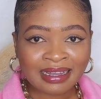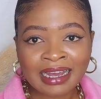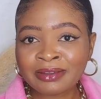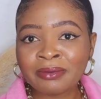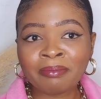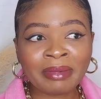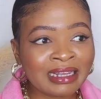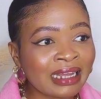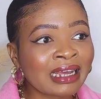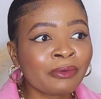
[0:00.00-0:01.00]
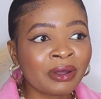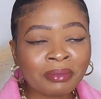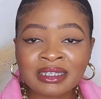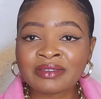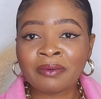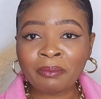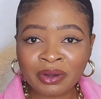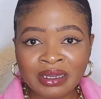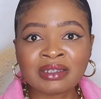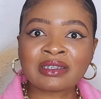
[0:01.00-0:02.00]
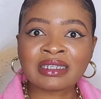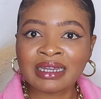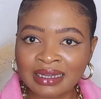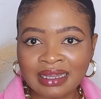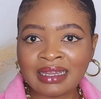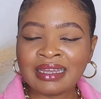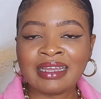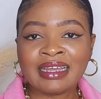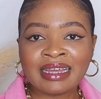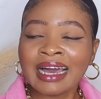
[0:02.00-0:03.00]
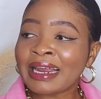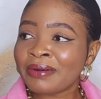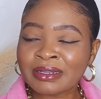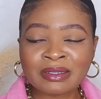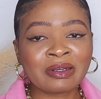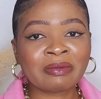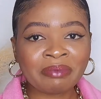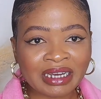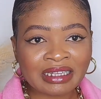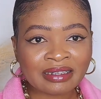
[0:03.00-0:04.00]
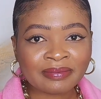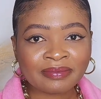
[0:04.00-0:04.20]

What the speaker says: I don't mind. I can wear blazers from Monday to Sunday. I really do not mind.